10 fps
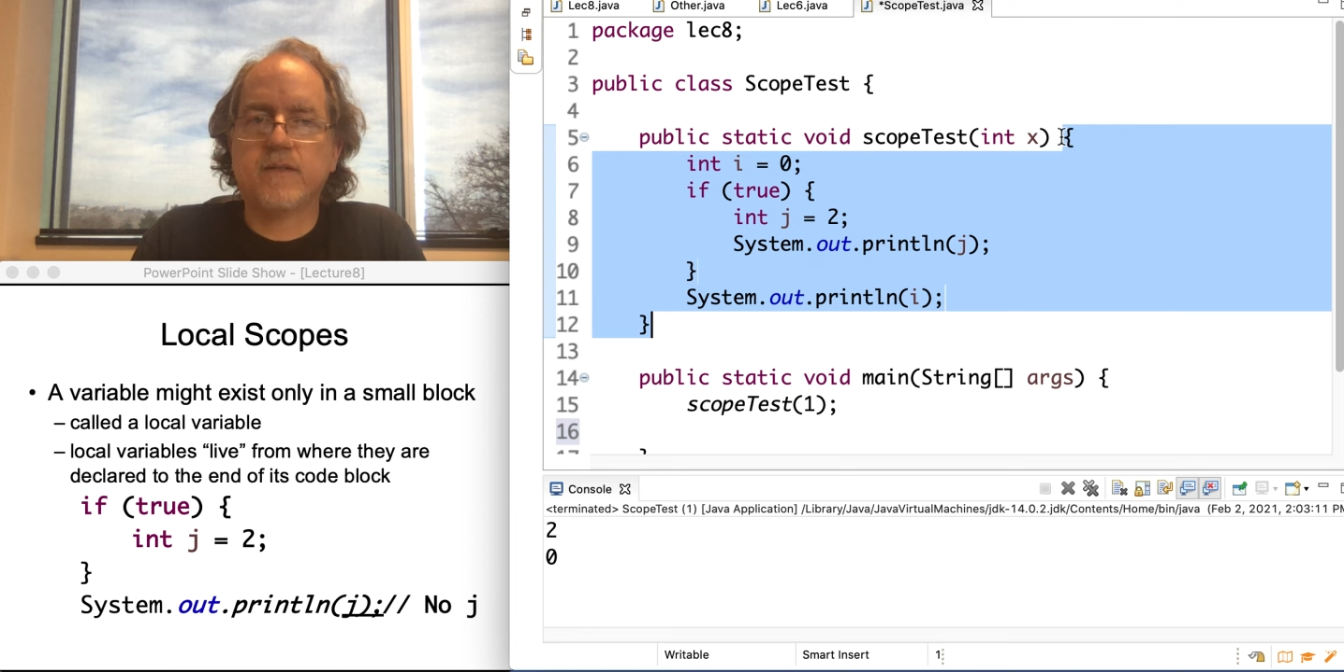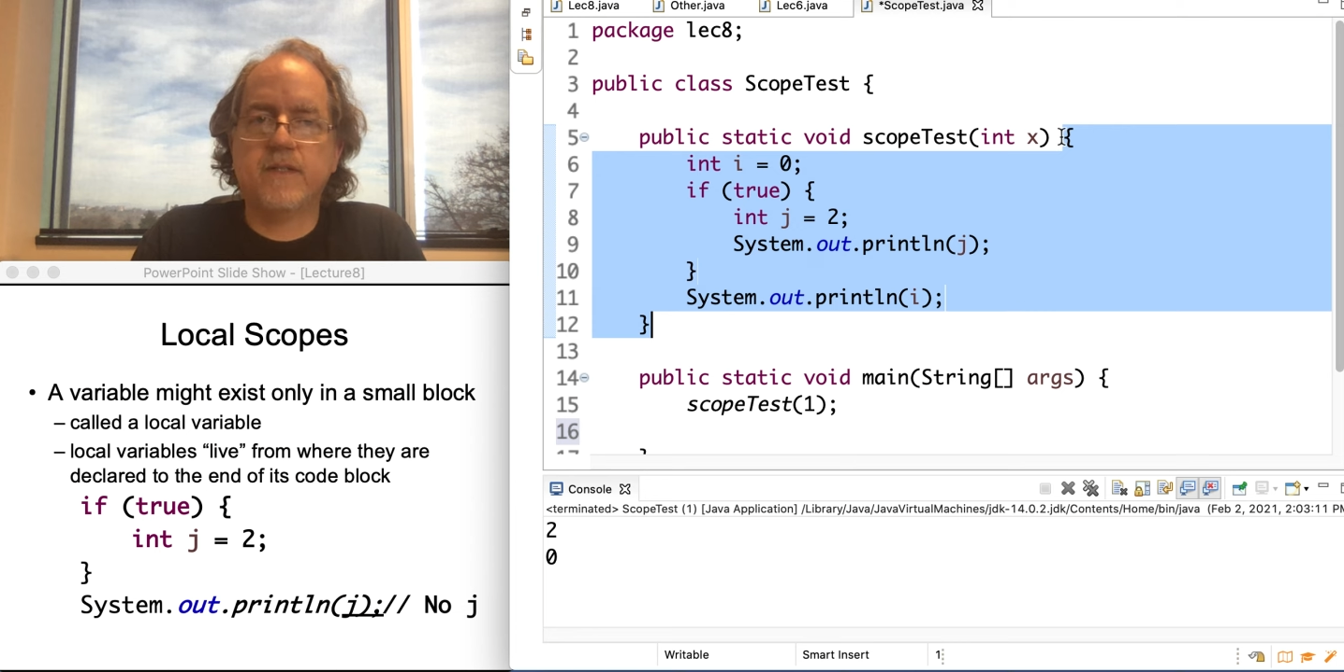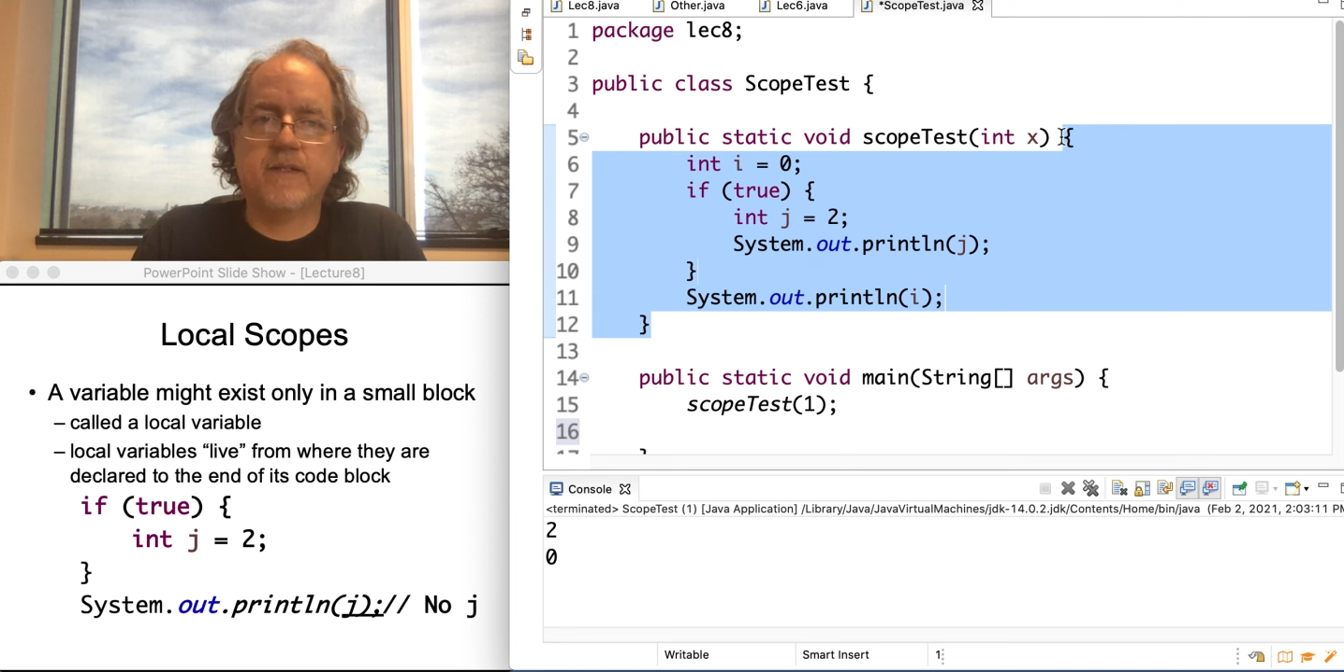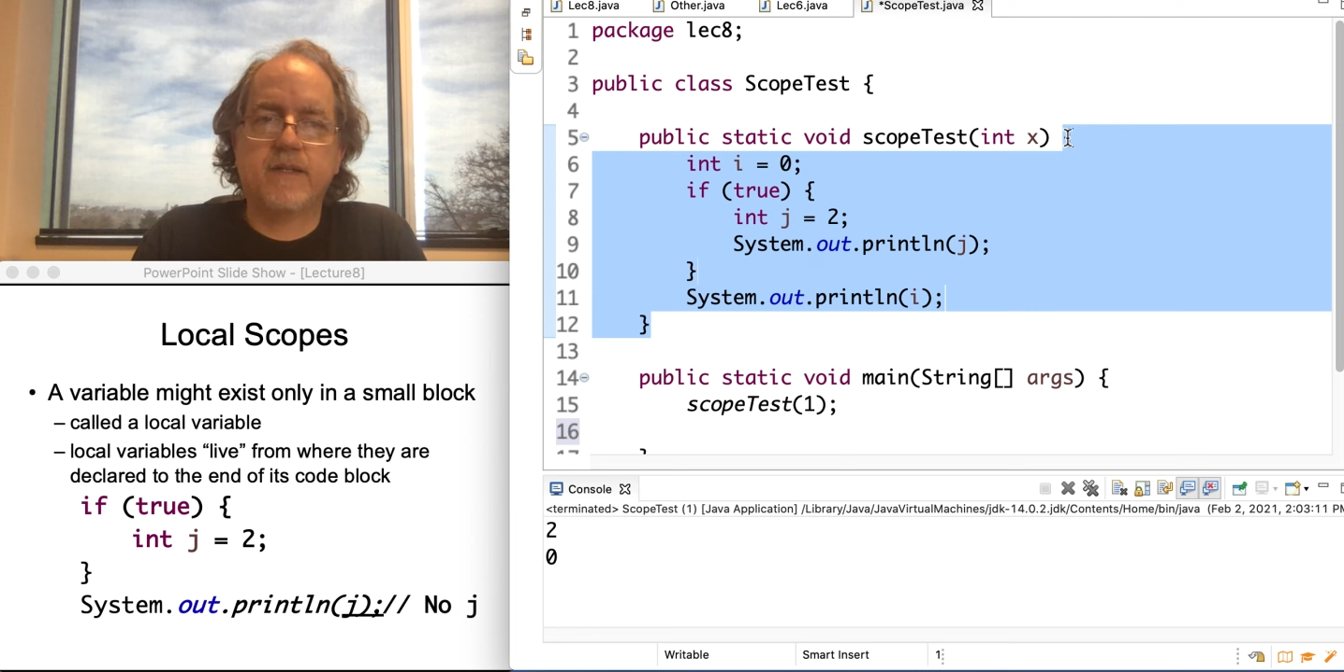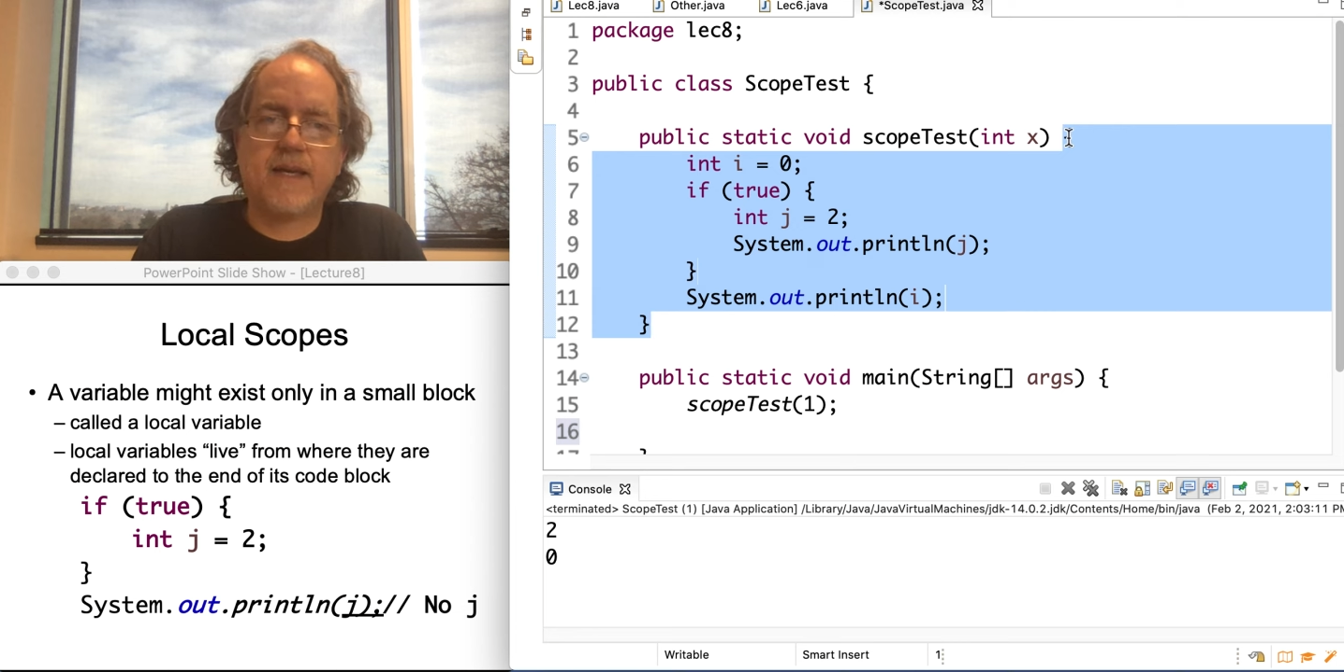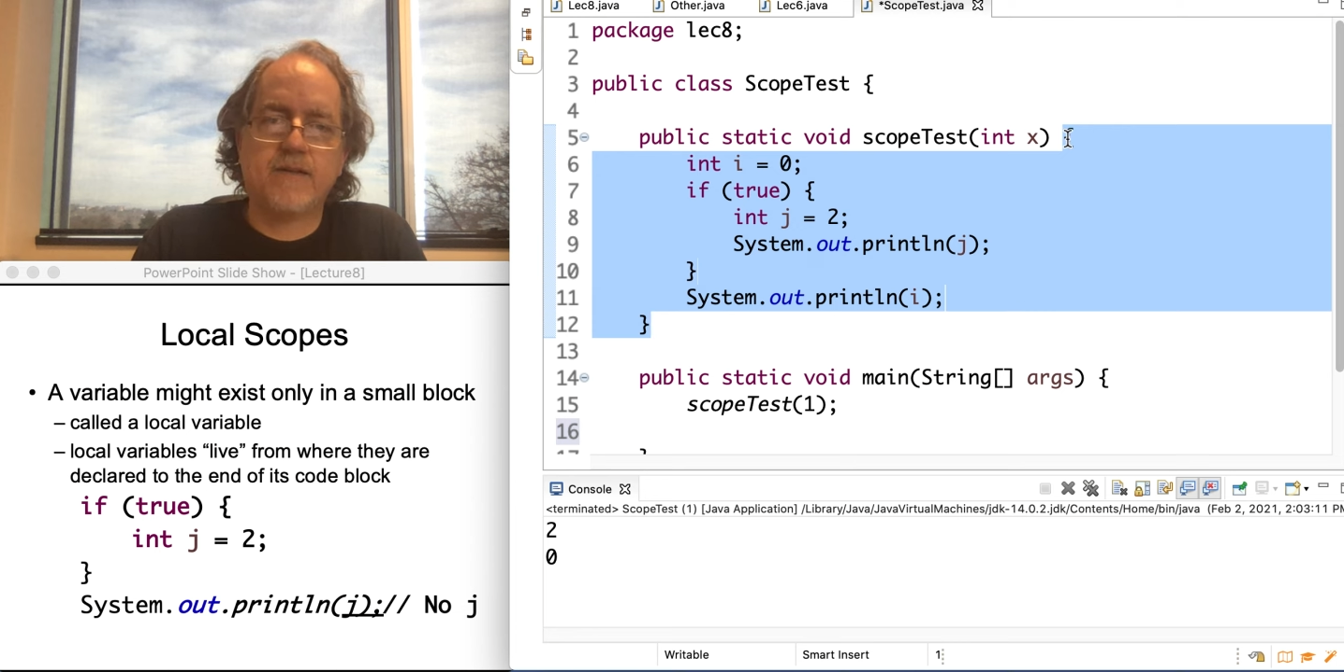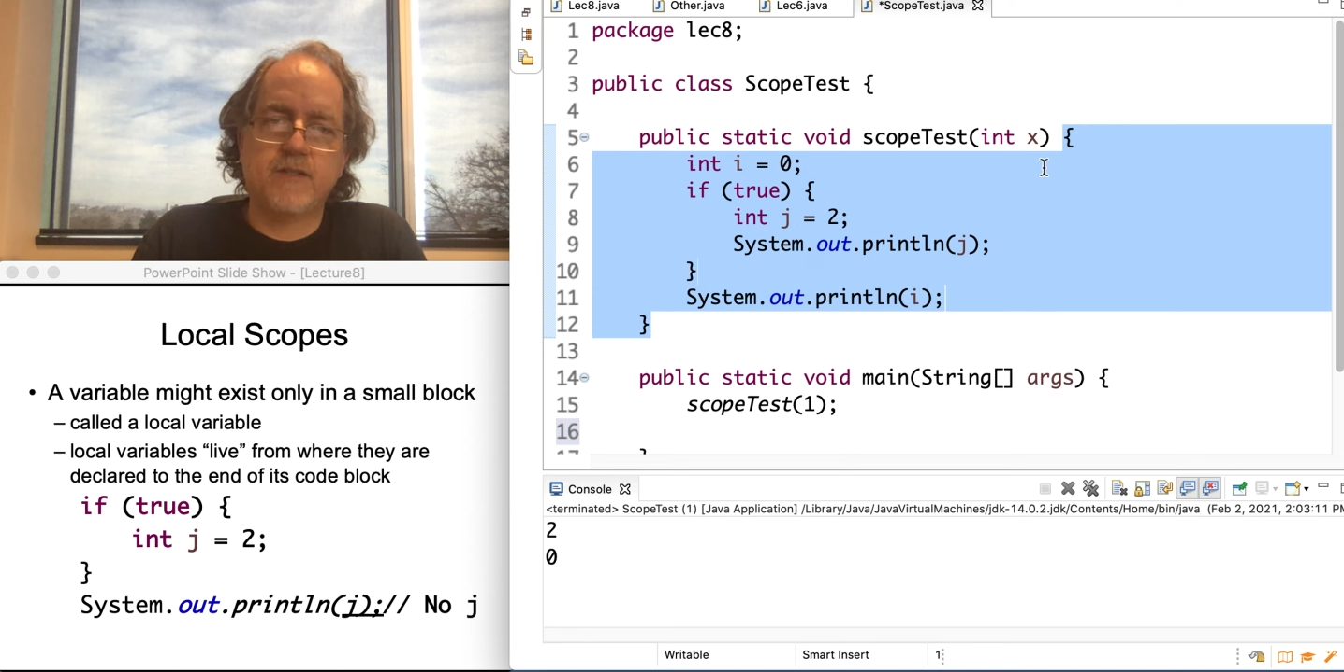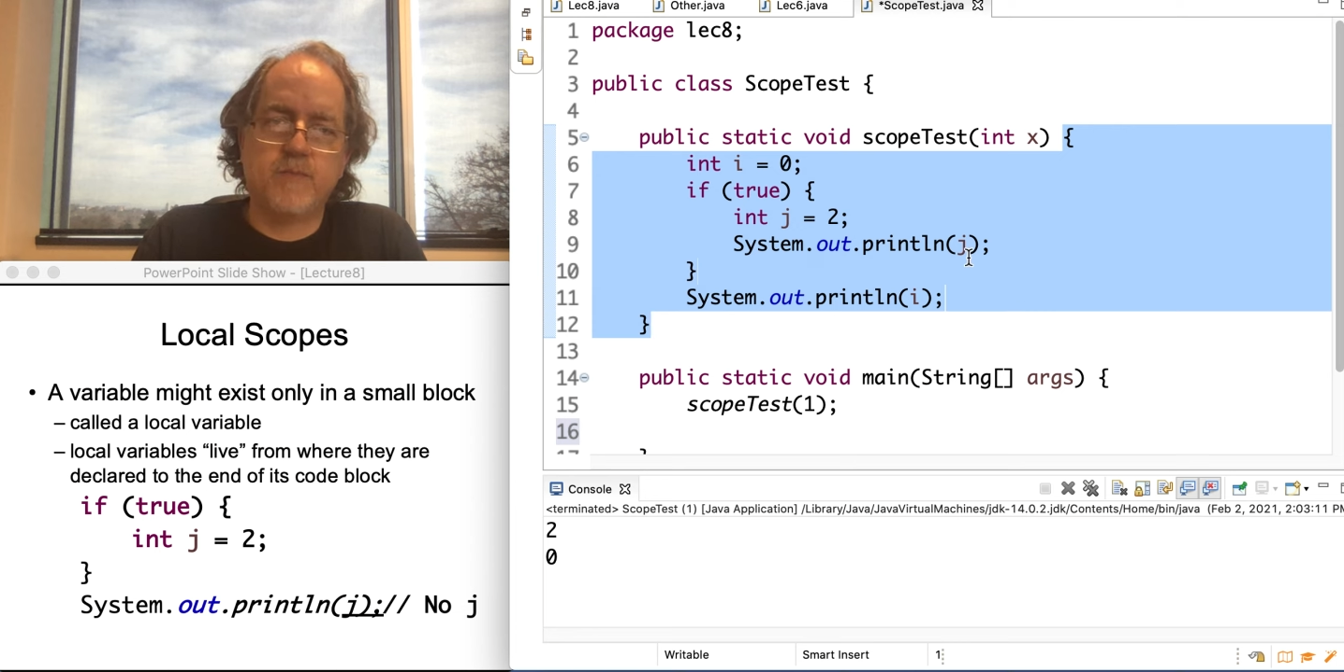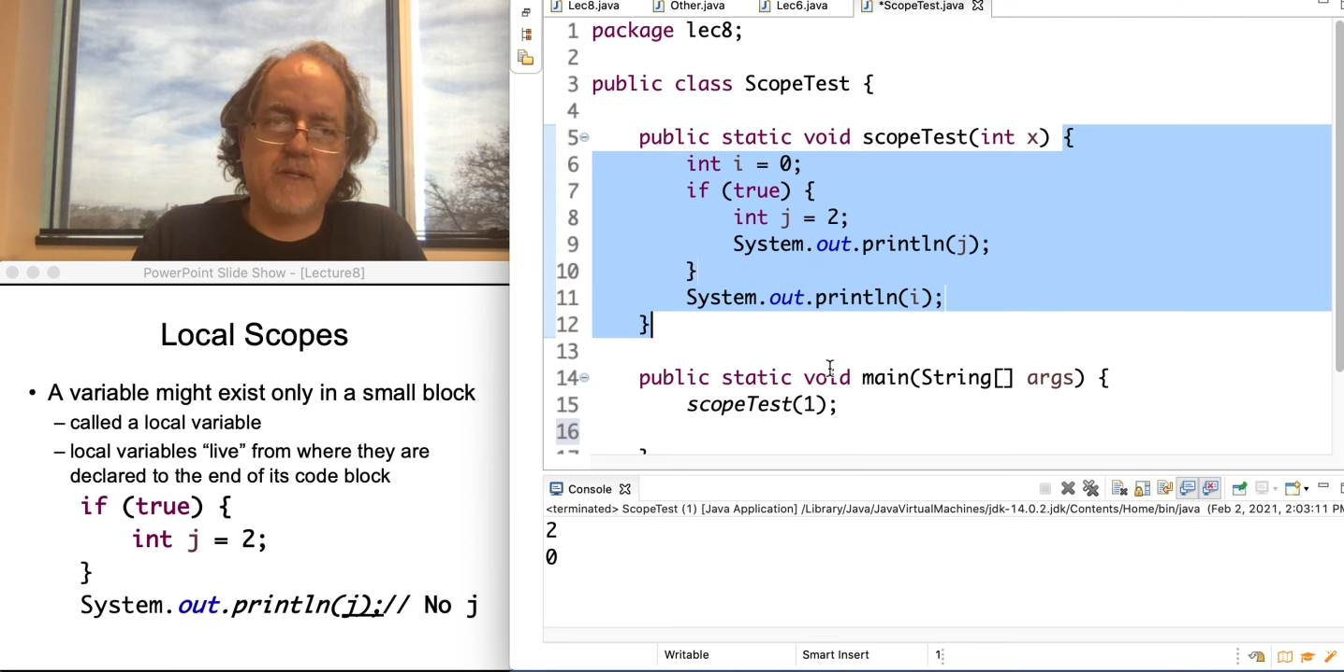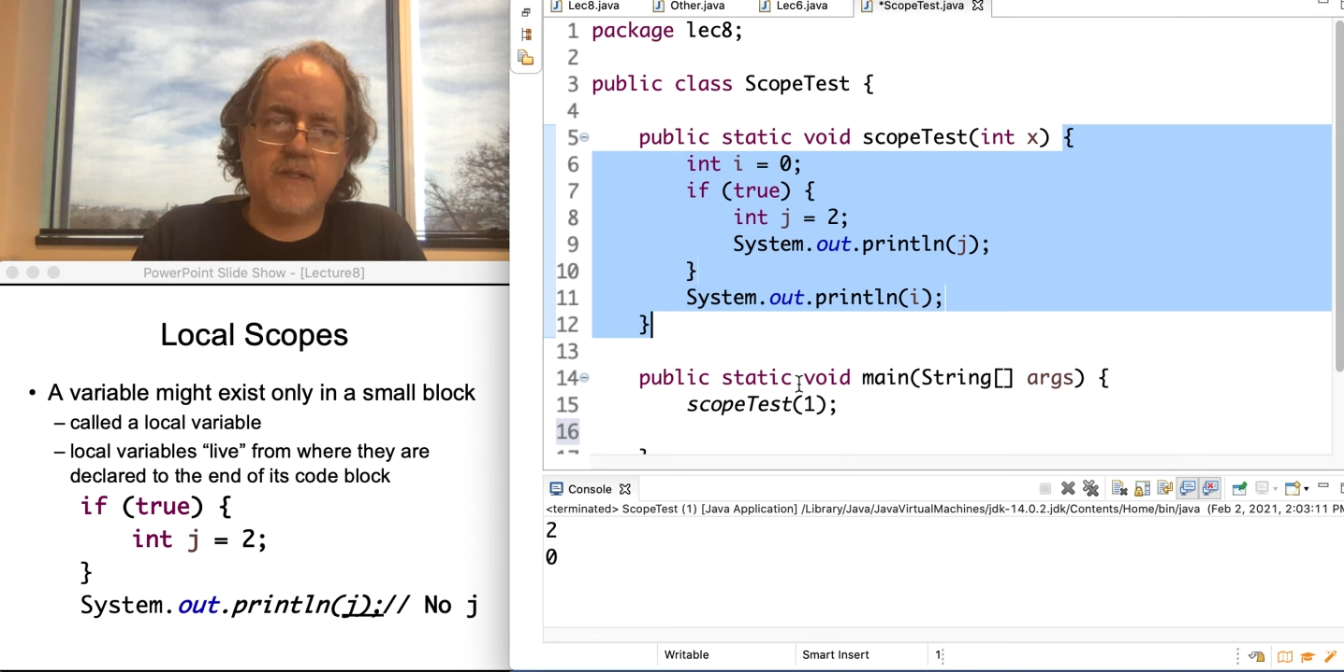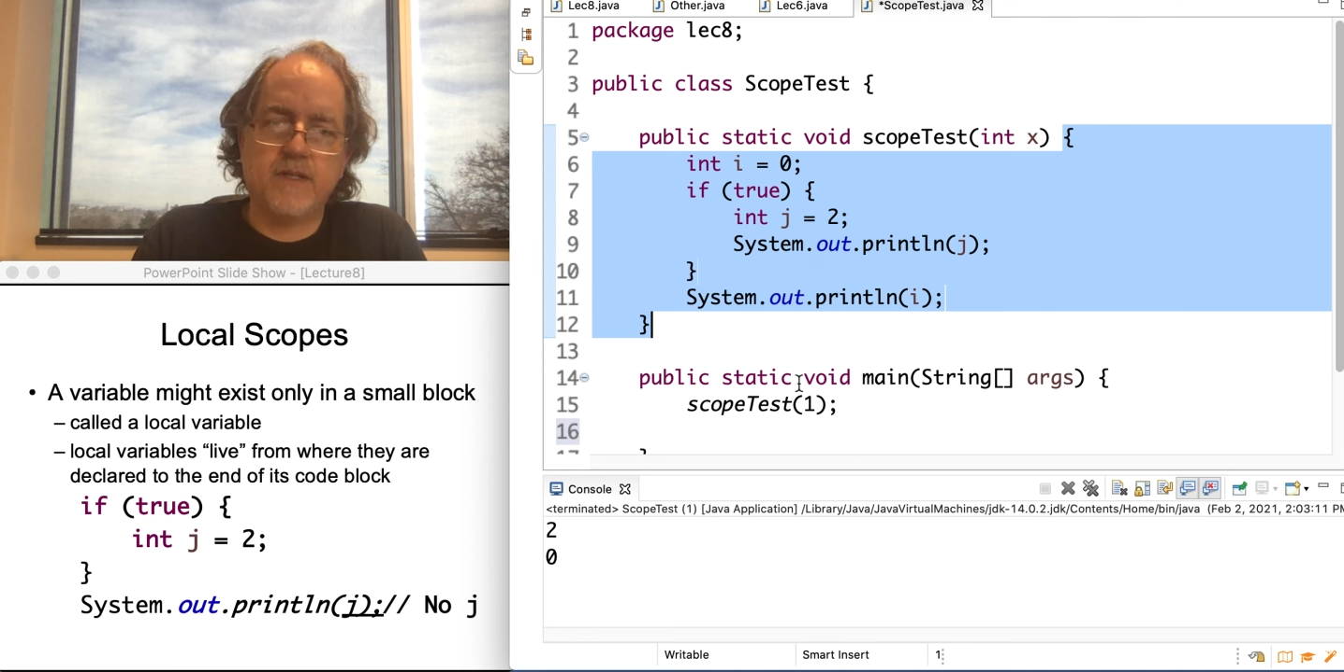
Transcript: it counts as being